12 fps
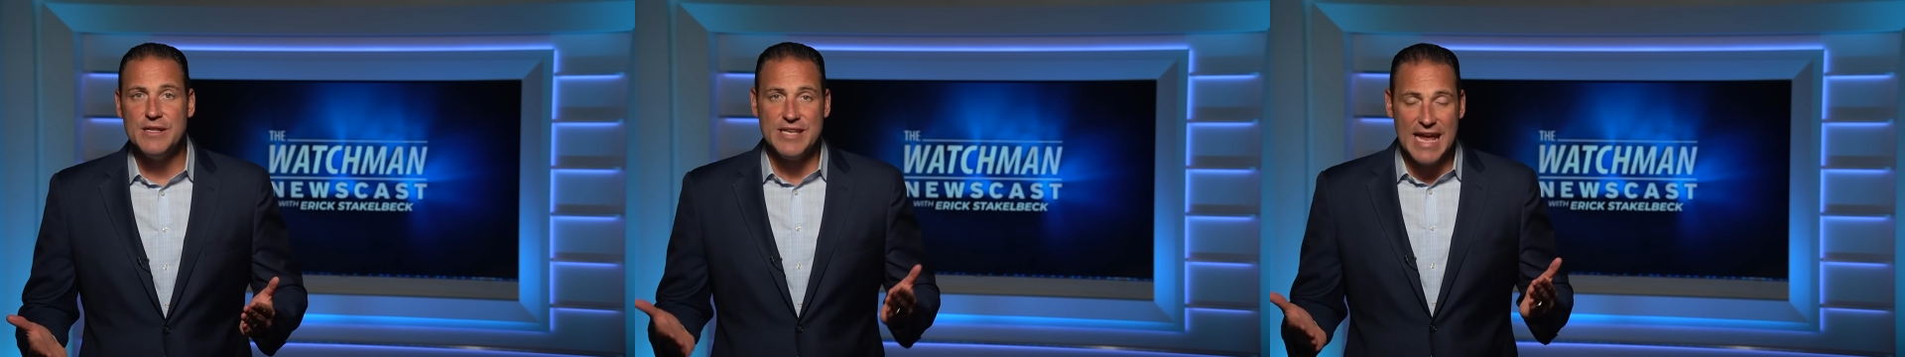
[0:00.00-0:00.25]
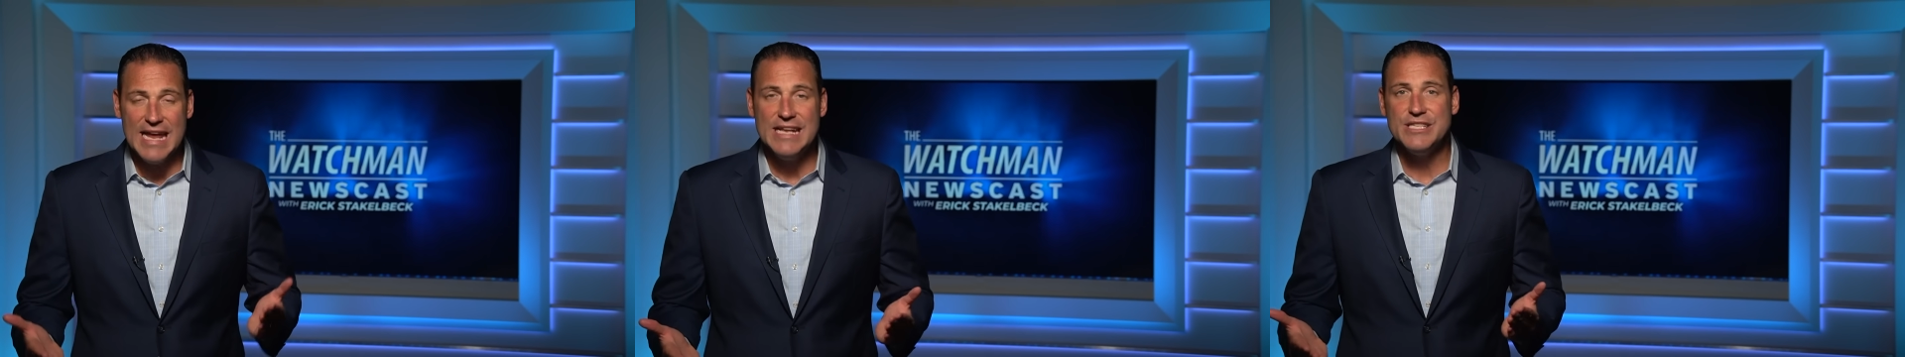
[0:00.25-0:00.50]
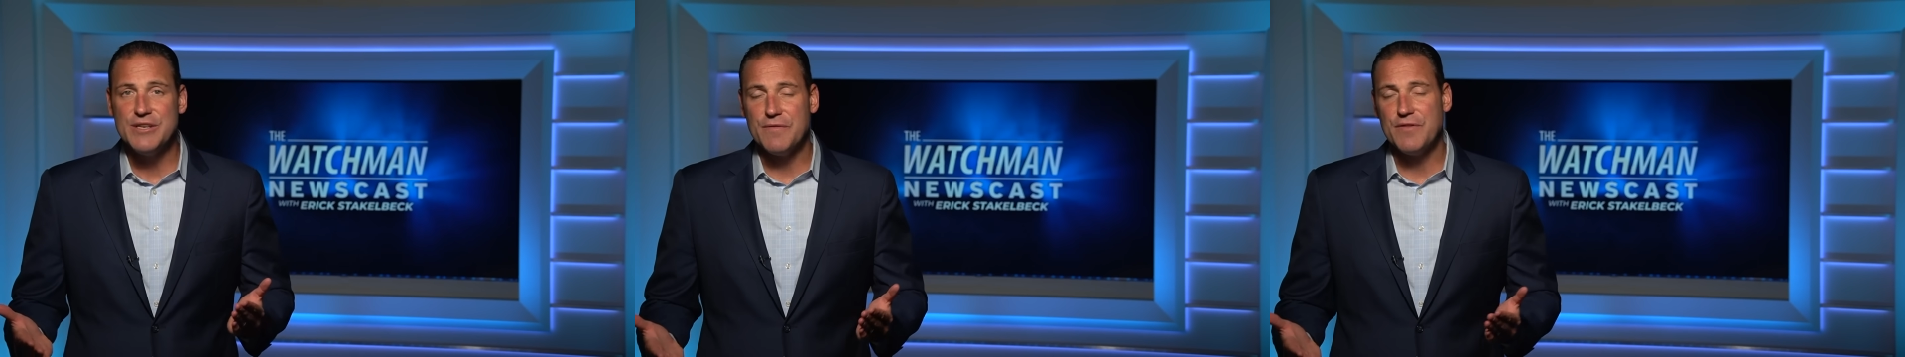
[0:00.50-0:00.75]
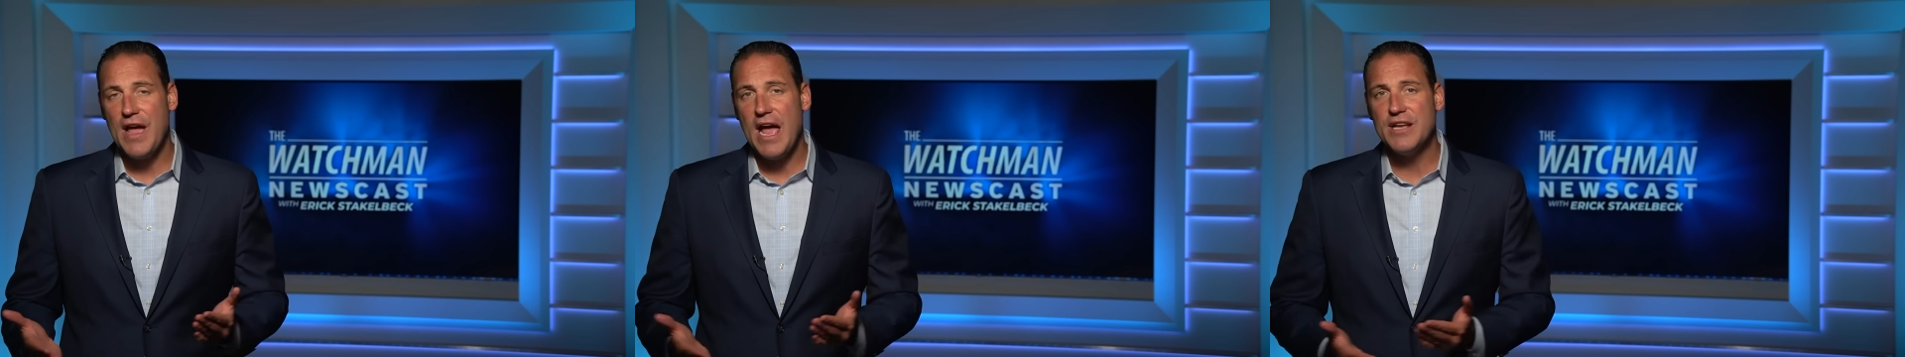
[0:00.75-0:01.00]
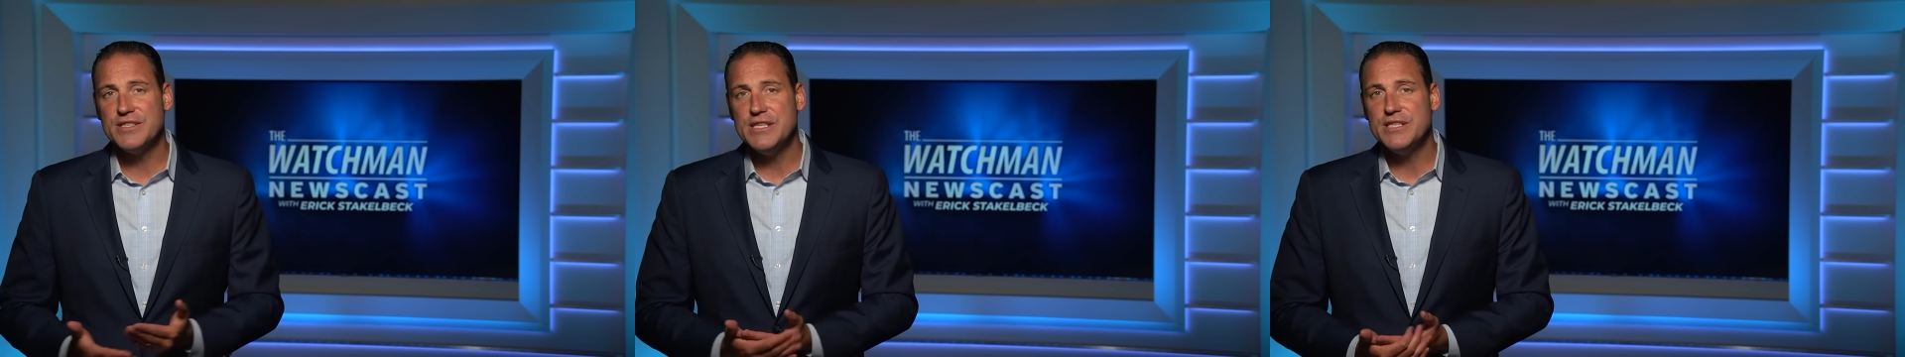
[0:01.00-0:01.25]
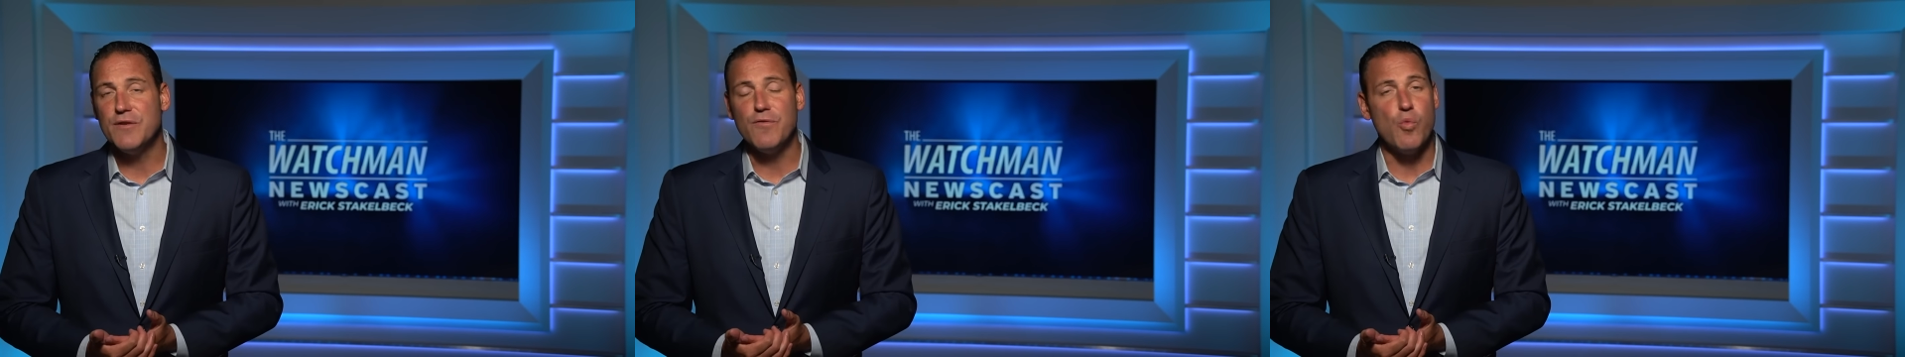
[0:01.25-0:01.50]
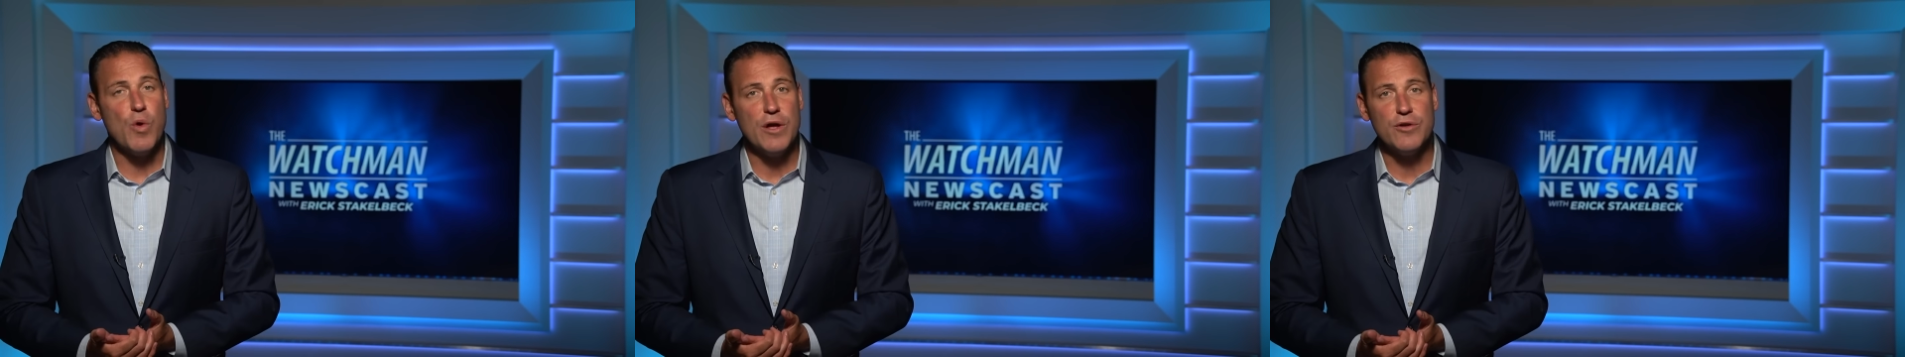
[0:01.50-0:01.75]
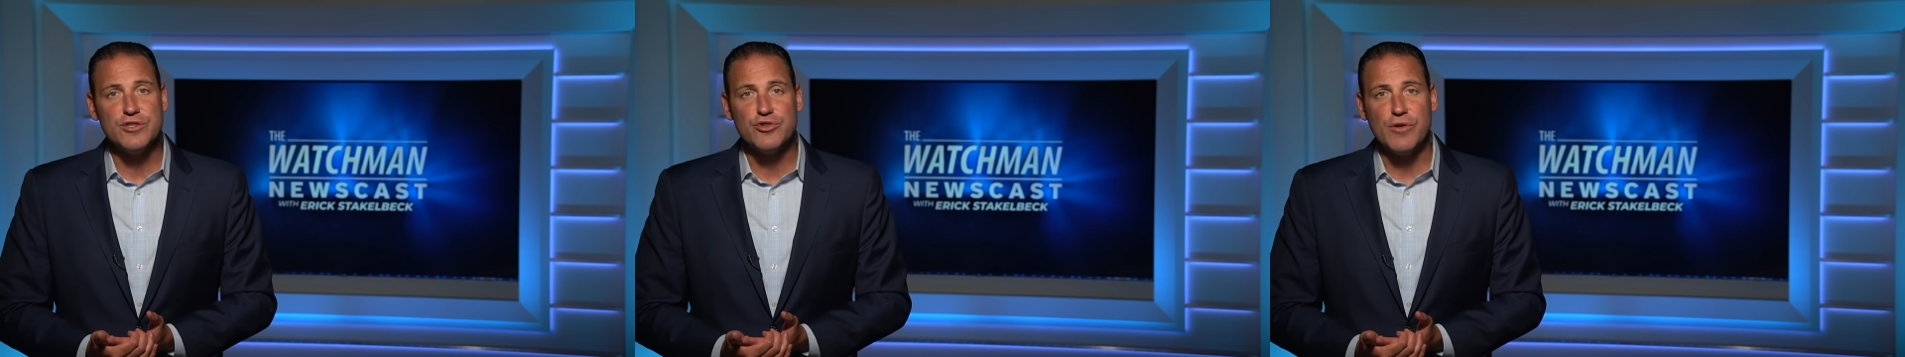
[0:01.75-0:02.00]
tens of thousands of
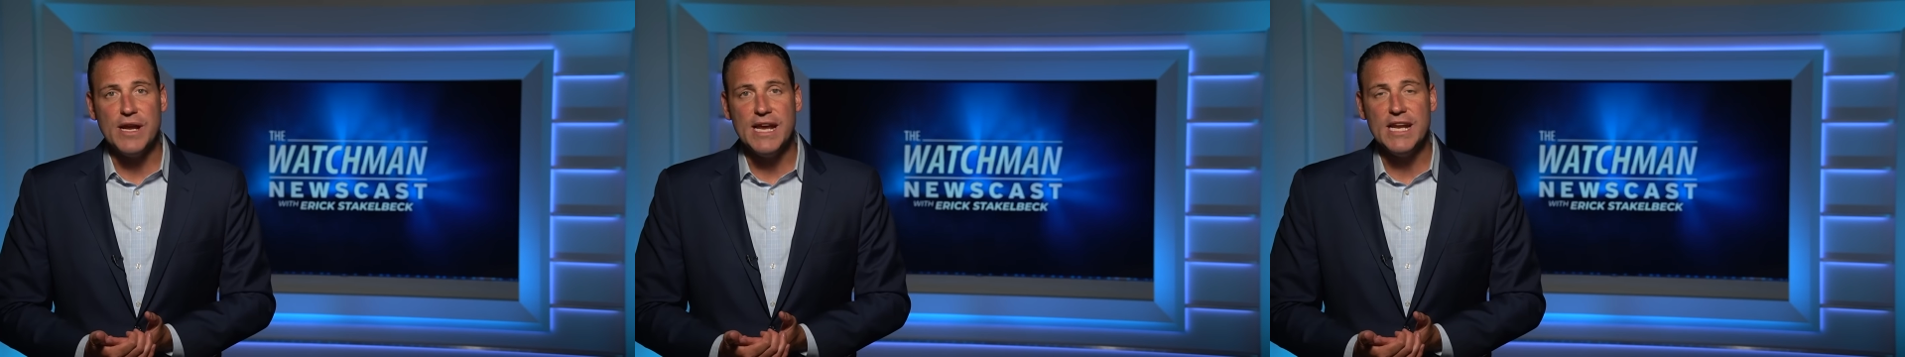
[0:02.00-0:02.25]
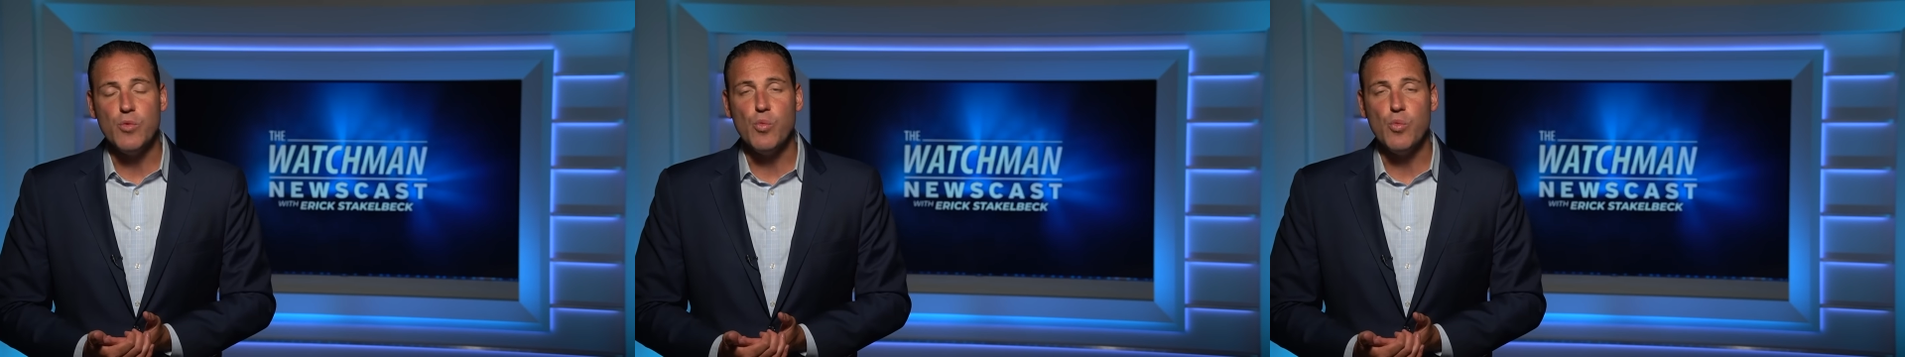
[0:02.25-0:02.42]
well-trained,